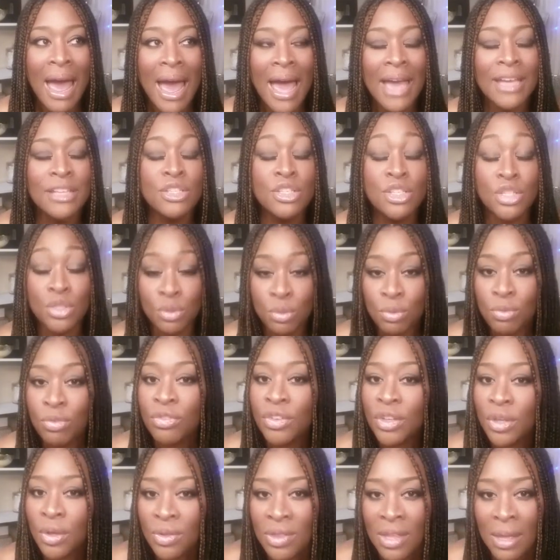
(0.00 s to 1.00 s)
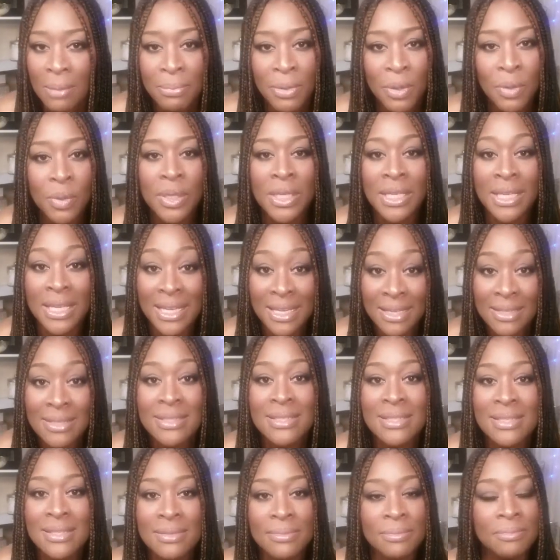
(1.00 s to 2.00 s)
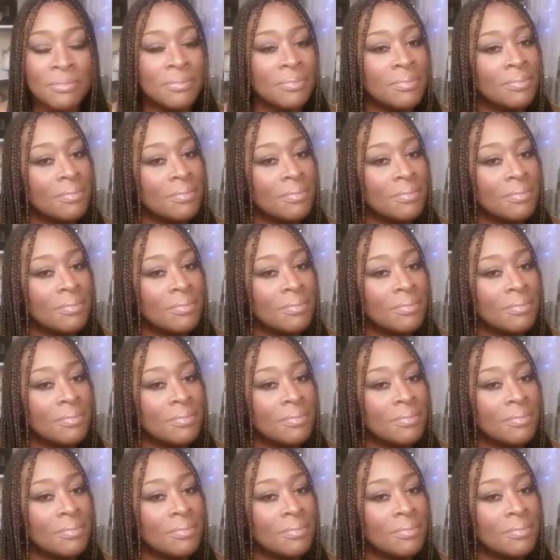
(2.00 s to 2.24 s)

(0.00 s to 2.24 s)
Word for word: I do feel that beauty is